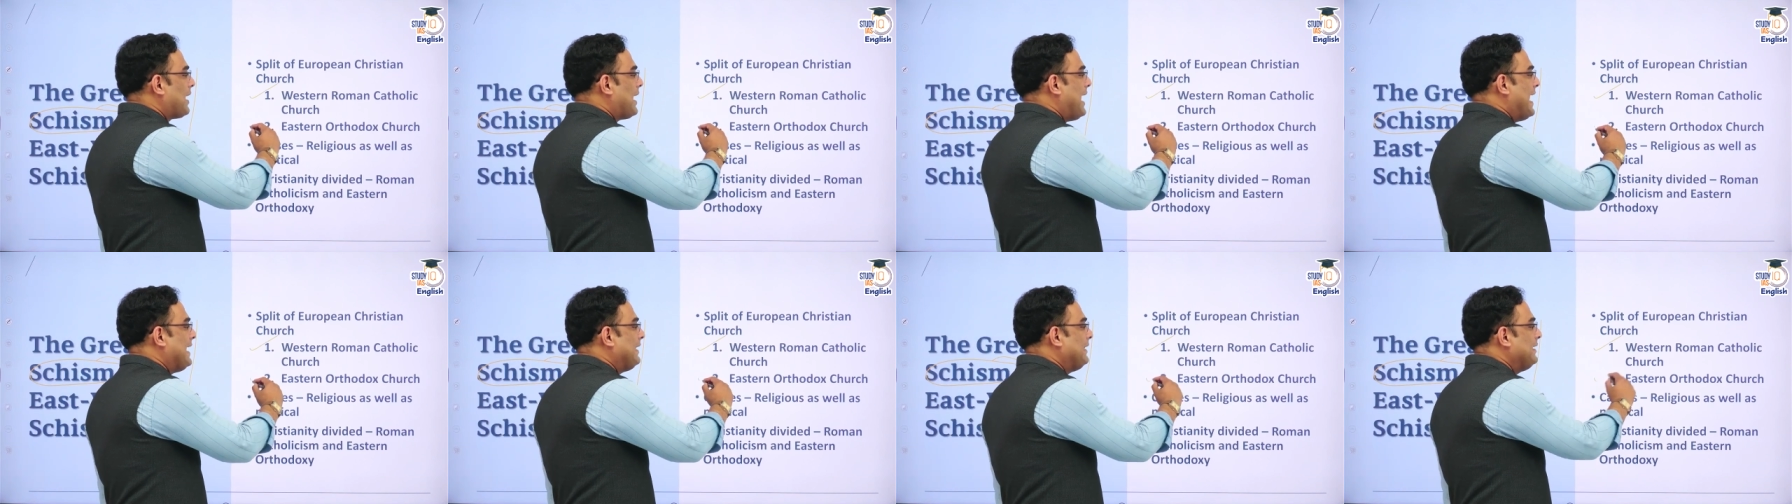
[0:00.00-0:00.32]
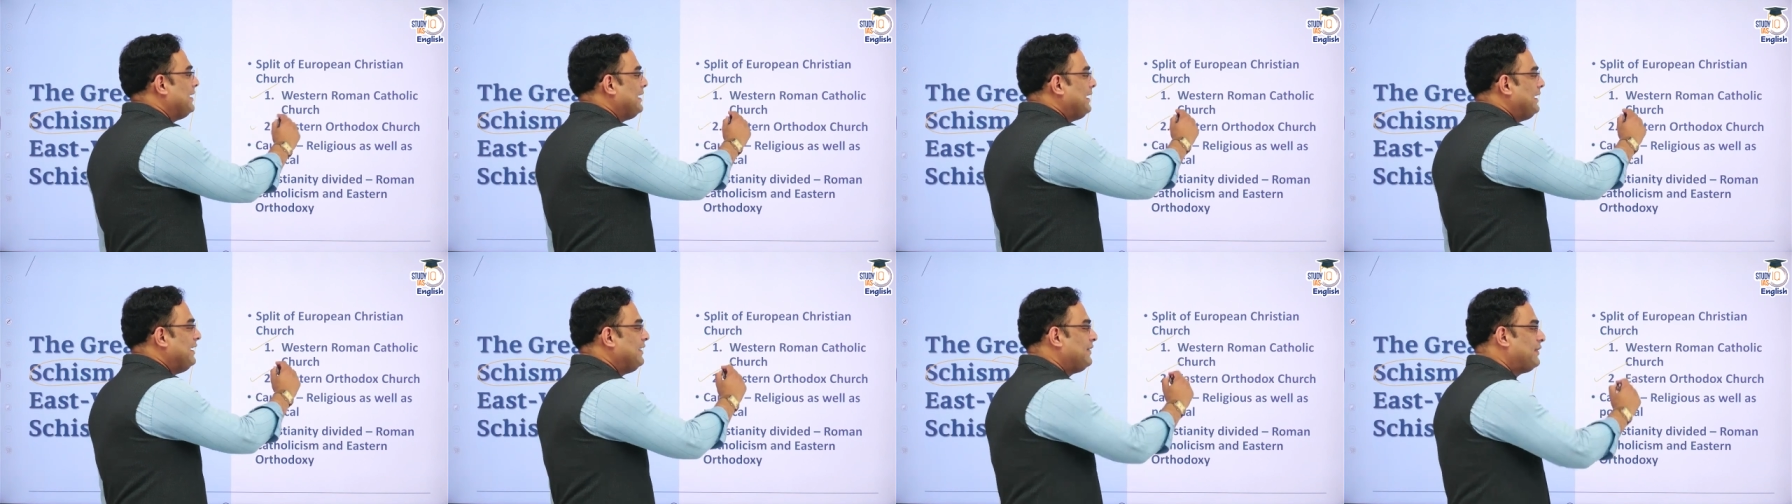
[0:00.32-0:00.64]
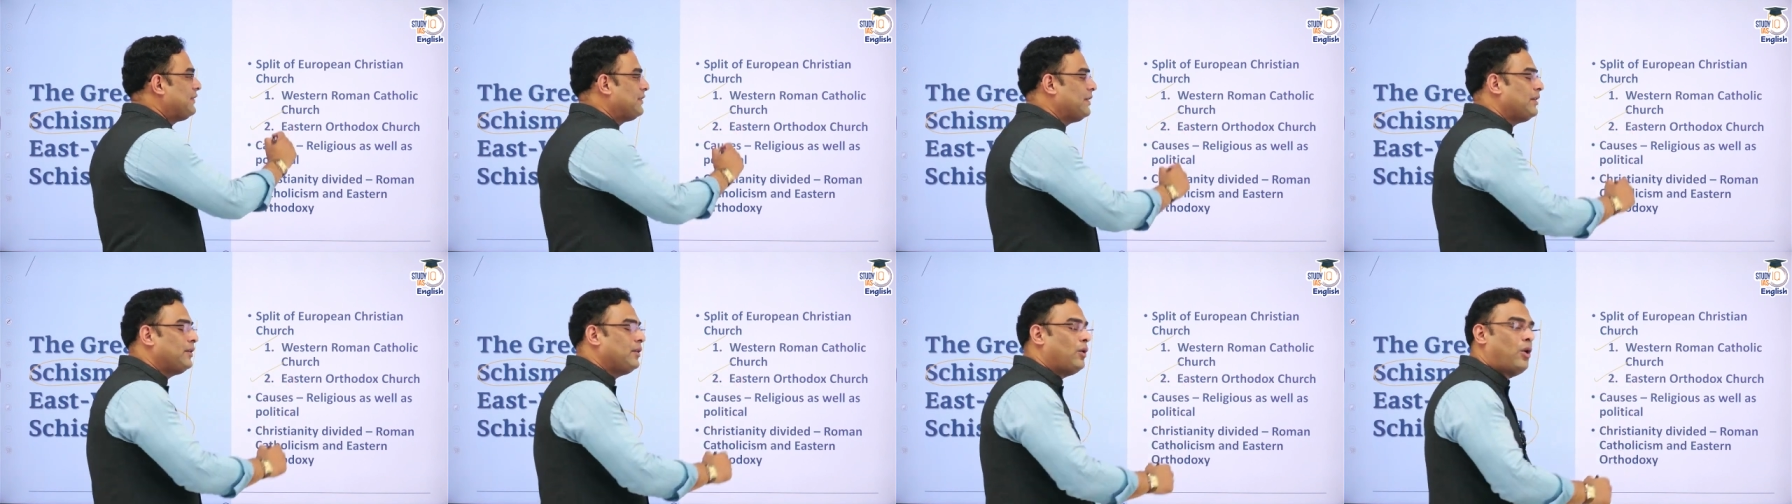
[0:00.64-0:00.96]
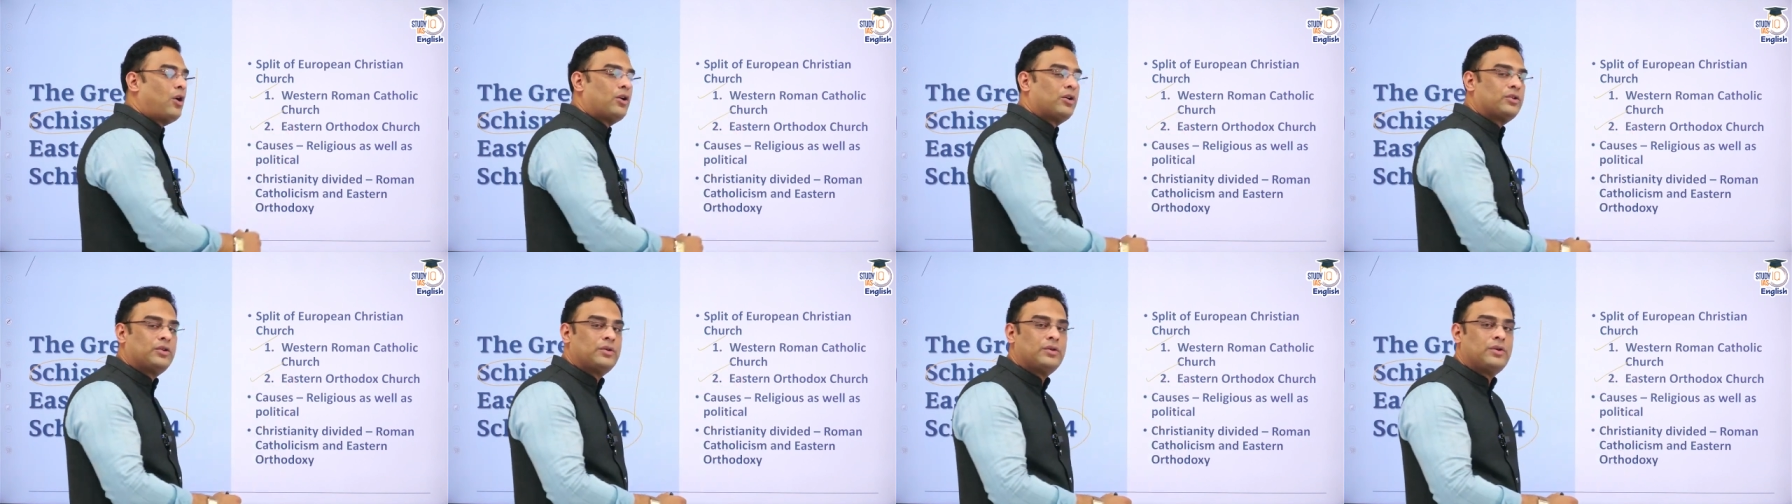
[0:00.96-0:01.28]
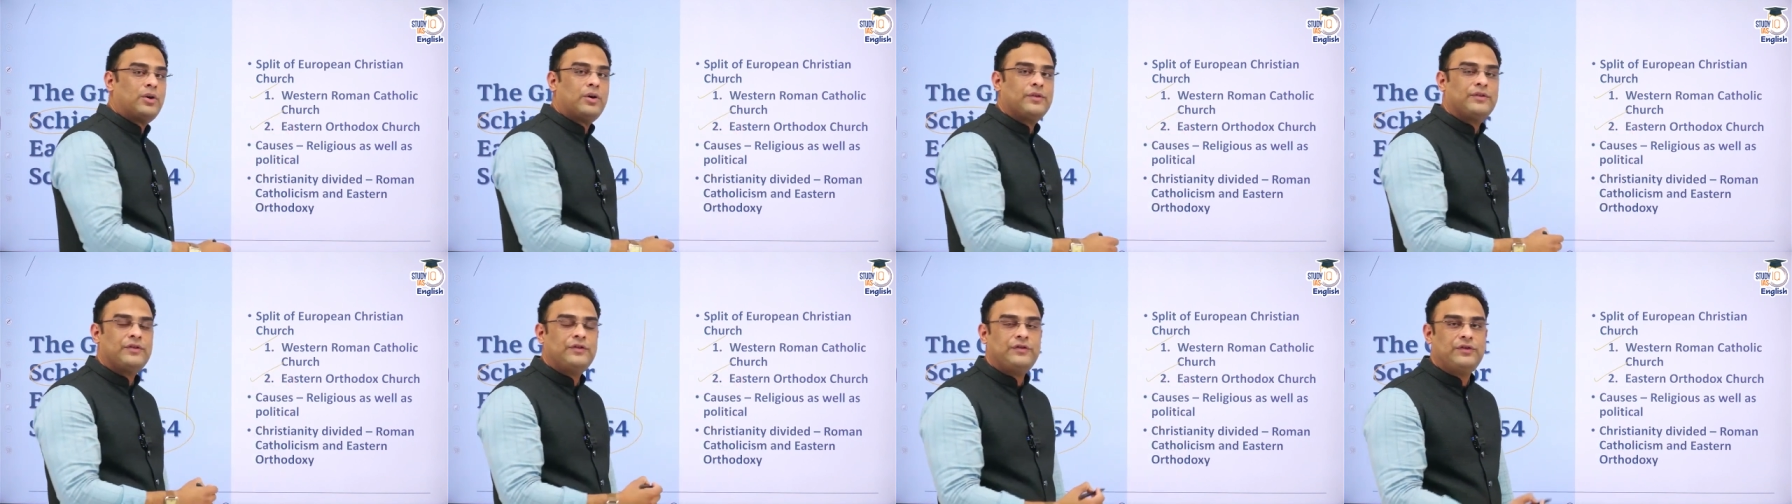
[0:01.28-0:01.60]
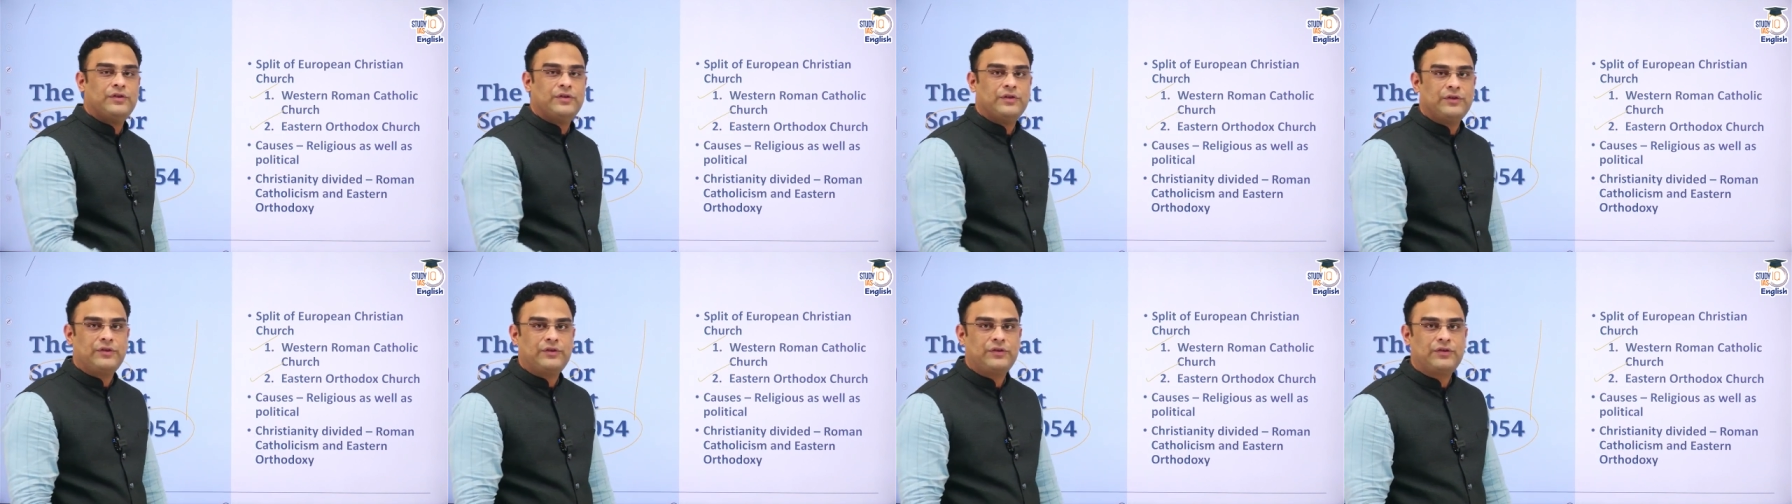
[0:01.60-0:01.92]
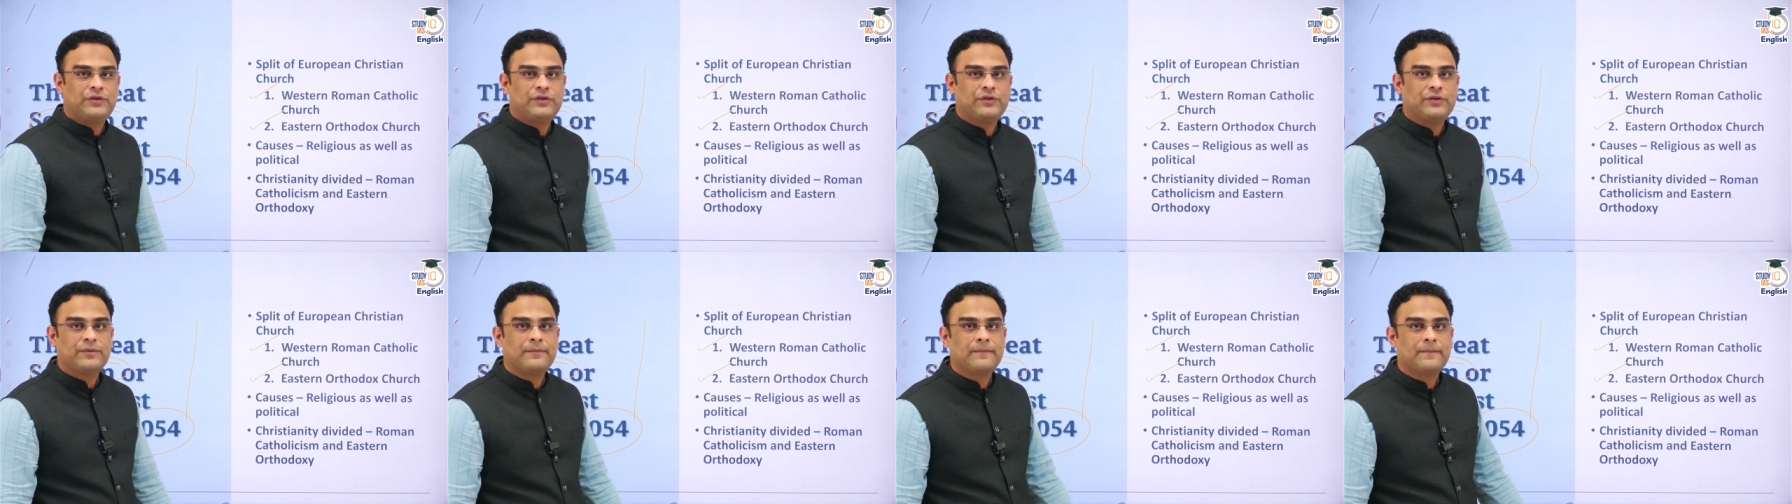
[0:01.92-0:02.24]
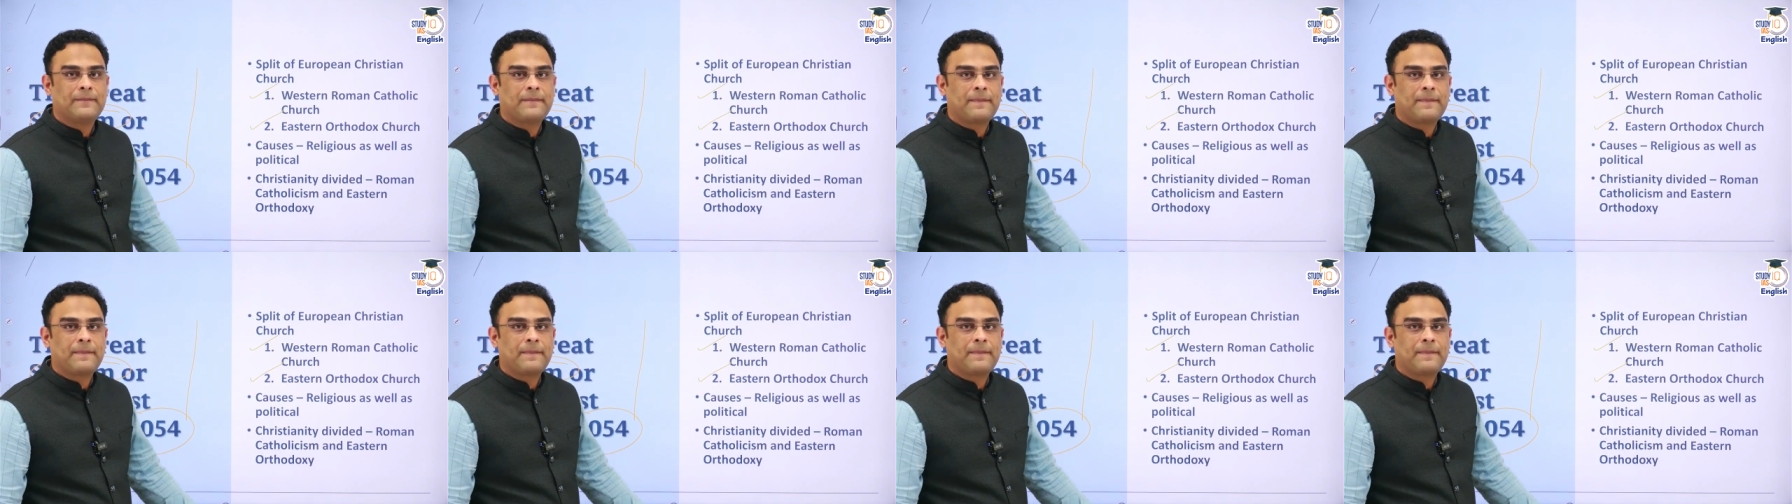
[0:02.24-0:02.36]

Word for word: and the Eastern Orthodox Church.